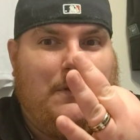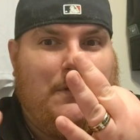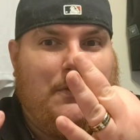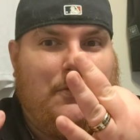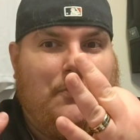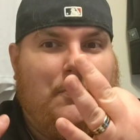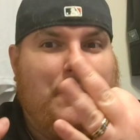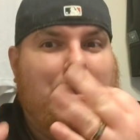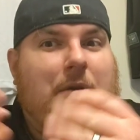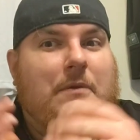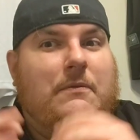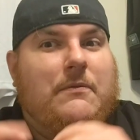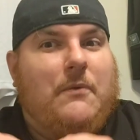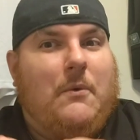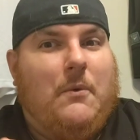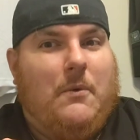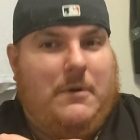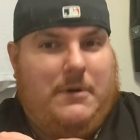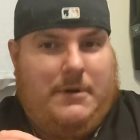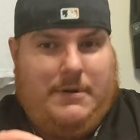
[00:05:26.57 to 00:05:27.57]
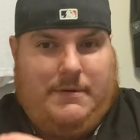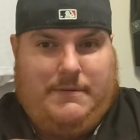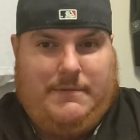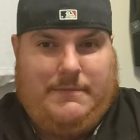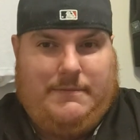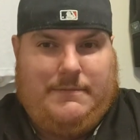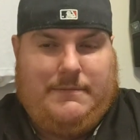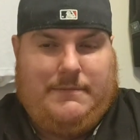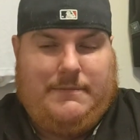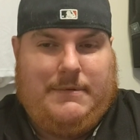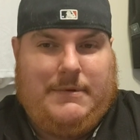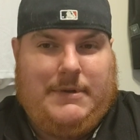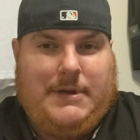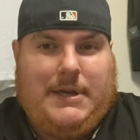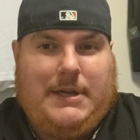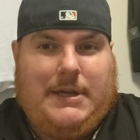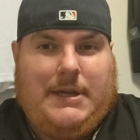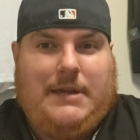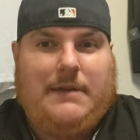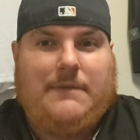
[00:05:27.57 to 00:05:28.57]
3 or 4
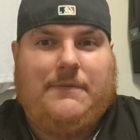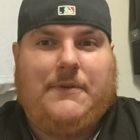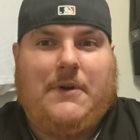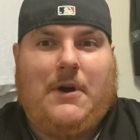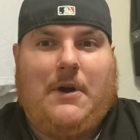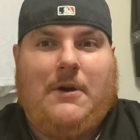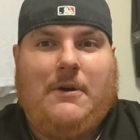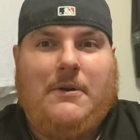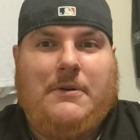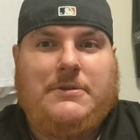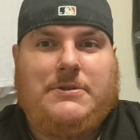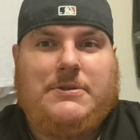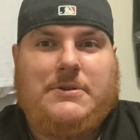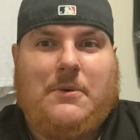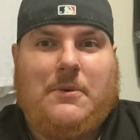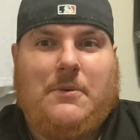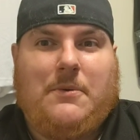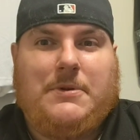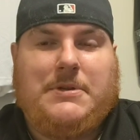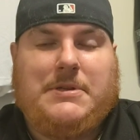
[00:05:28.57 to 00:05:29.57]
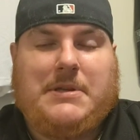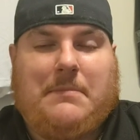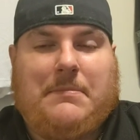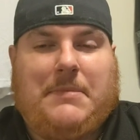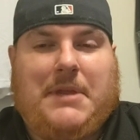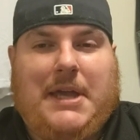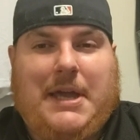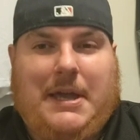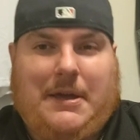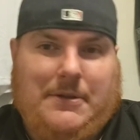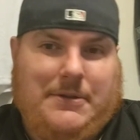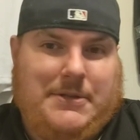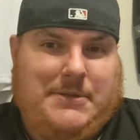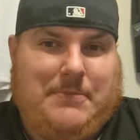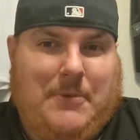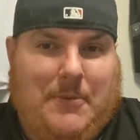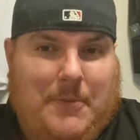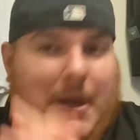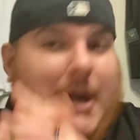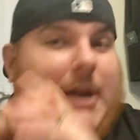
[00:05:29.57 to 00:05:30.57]
gift cards or something else.
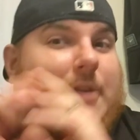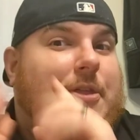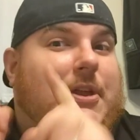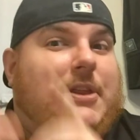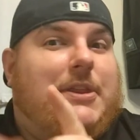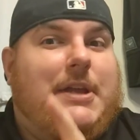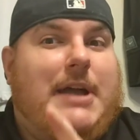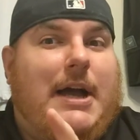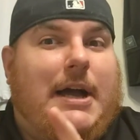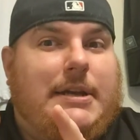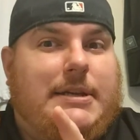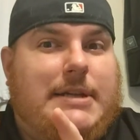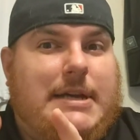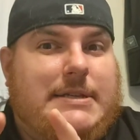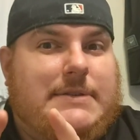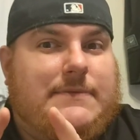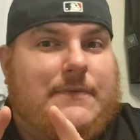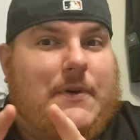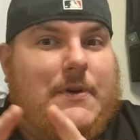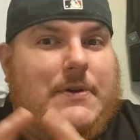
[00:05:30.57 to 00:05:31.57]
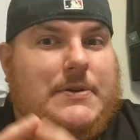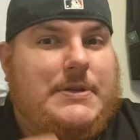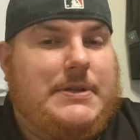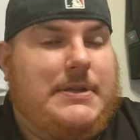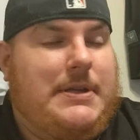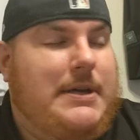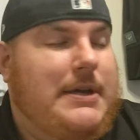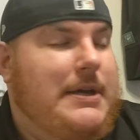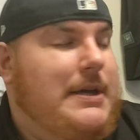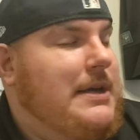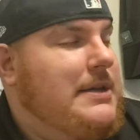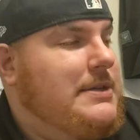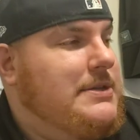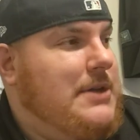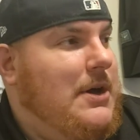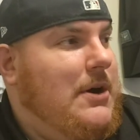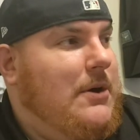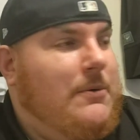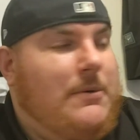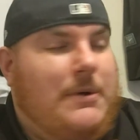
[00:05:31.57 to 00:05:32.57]
But we got to think of the contest first.
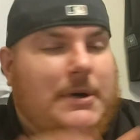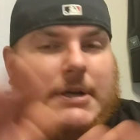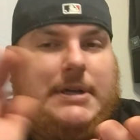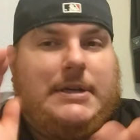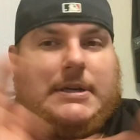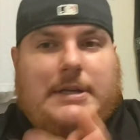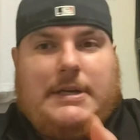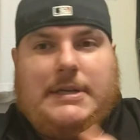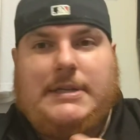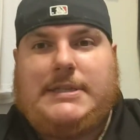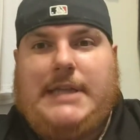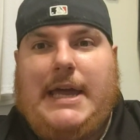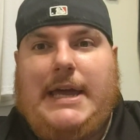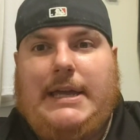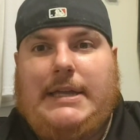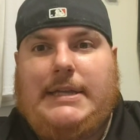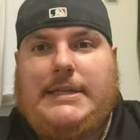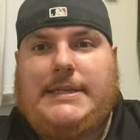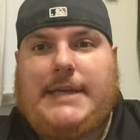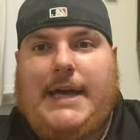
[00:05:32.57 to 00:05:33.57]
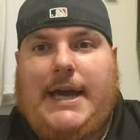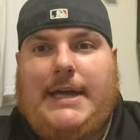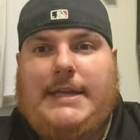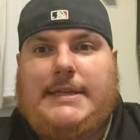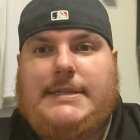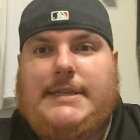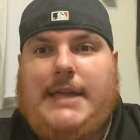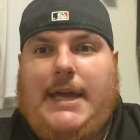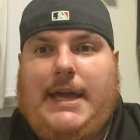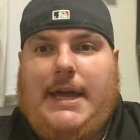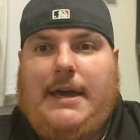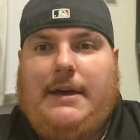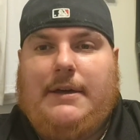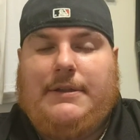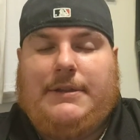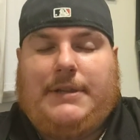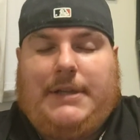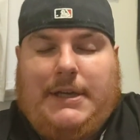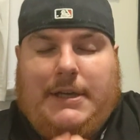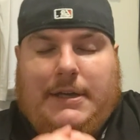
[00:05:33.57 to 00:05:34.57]
So, stay inside, stay
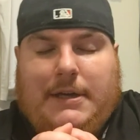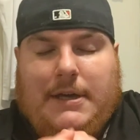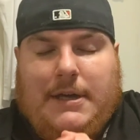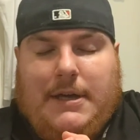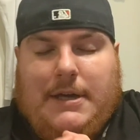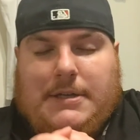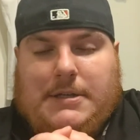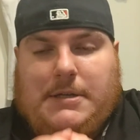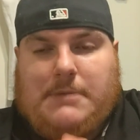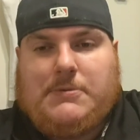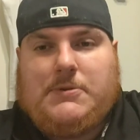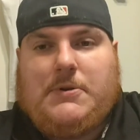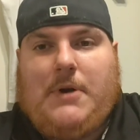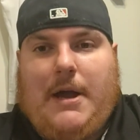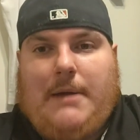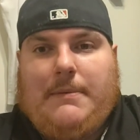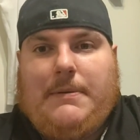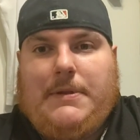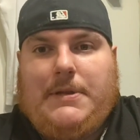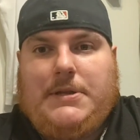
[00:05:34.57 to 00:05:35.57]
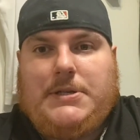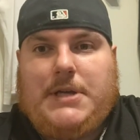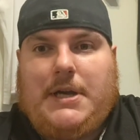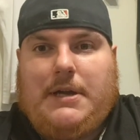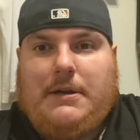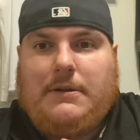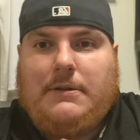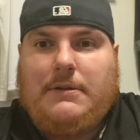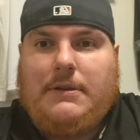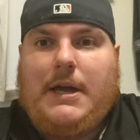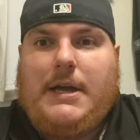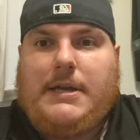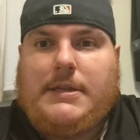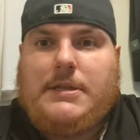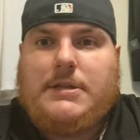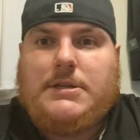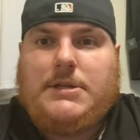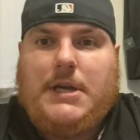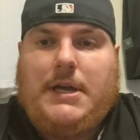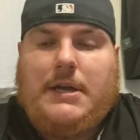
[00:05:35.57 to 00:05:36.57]
healthy, subscribe to the channel, like
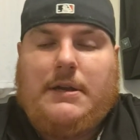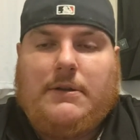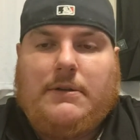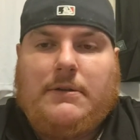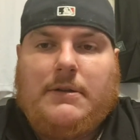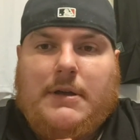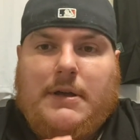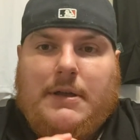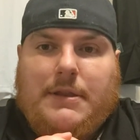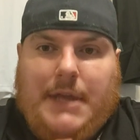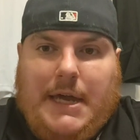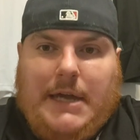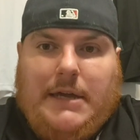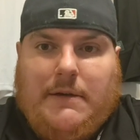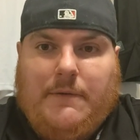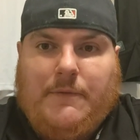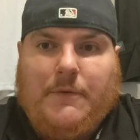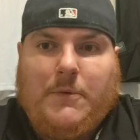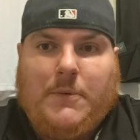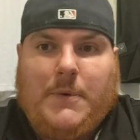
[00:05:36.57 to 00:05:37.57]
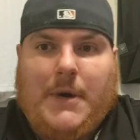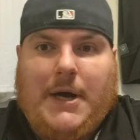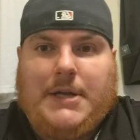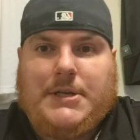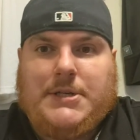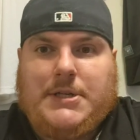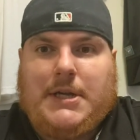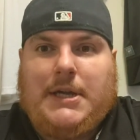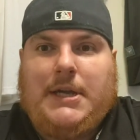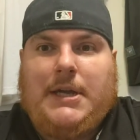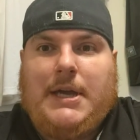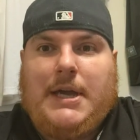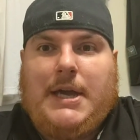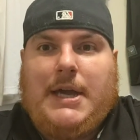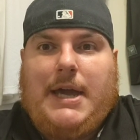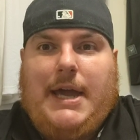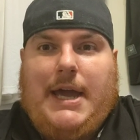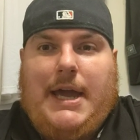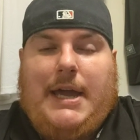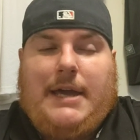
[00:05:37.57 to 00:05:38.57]
the channel. Thank you for watching.
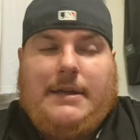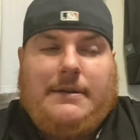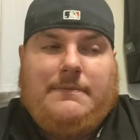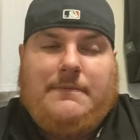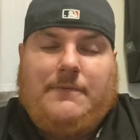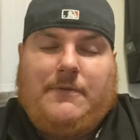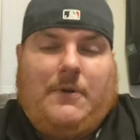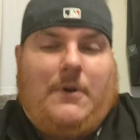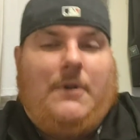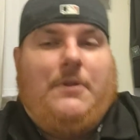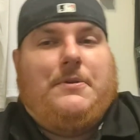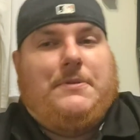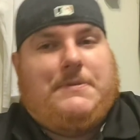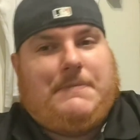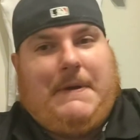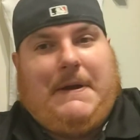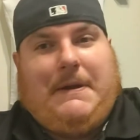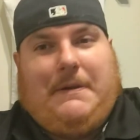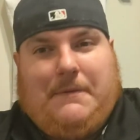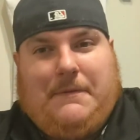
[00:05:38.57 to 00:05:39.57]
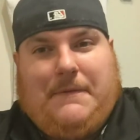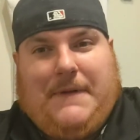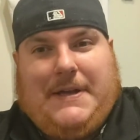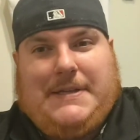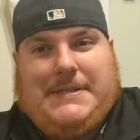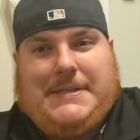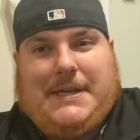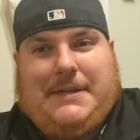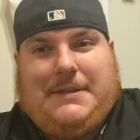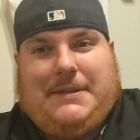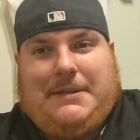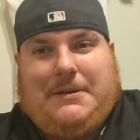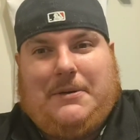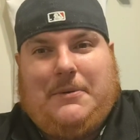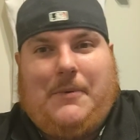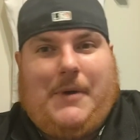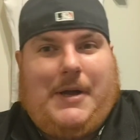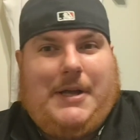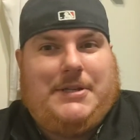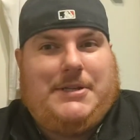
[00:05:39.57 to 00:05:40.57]
And for all those Raider fans out there that are
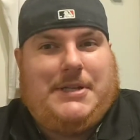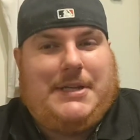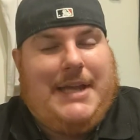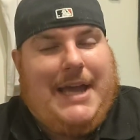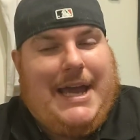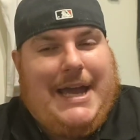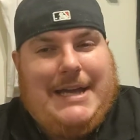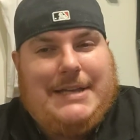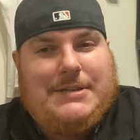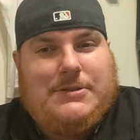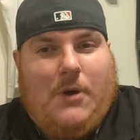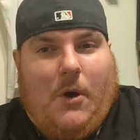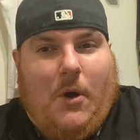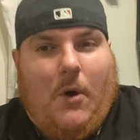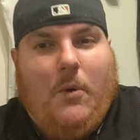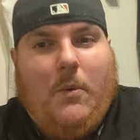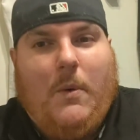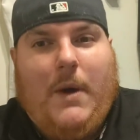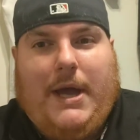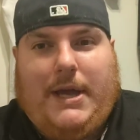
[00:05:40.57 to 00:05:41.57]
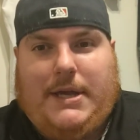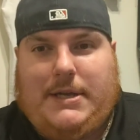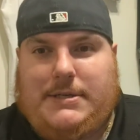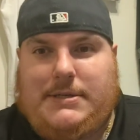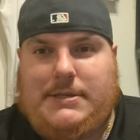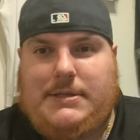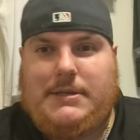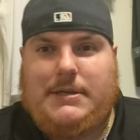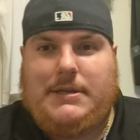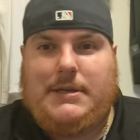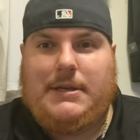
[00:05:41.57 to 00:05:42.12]
watching, as always,